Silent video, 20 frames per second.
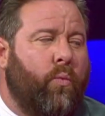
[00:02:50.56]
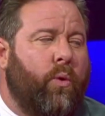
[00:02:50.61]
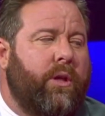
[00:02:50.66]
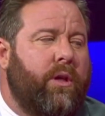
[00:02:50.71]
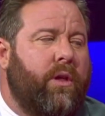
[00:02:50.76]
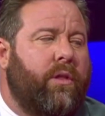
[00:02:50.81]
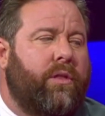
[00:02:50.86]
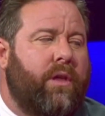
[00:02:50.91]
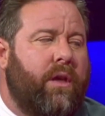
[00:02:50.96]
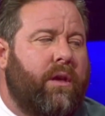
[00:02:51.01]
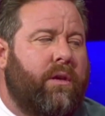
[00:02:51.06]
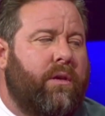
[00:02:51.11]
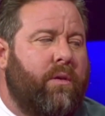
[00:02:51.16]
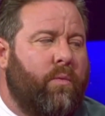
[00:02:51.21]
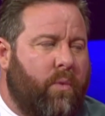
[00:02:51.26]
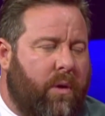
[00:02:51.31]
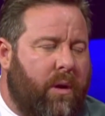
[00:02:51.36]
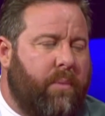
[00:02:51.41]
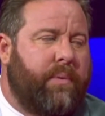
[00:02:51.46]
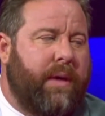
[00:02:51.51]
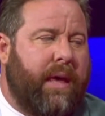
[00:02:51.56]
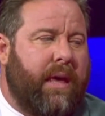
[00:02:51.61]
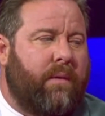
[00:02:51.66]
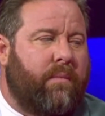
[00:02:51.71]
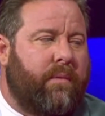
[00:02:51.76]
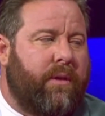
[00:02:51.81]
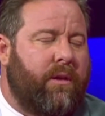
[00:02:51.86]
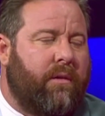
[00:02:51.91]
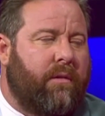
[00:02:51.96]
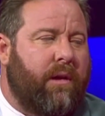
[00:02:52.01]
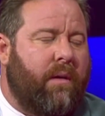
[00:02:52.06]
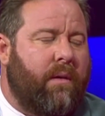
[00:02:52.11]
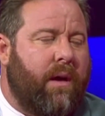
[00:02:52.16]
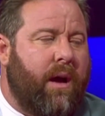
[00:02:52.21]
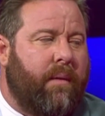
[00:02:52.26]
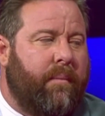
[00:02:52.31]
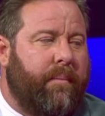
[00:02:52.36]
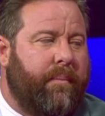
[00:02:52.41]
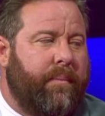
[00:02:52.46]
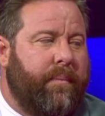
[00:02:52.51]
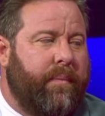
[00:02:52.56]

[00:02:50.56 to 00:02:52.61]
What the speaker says: what do you think you want to be when you grow up?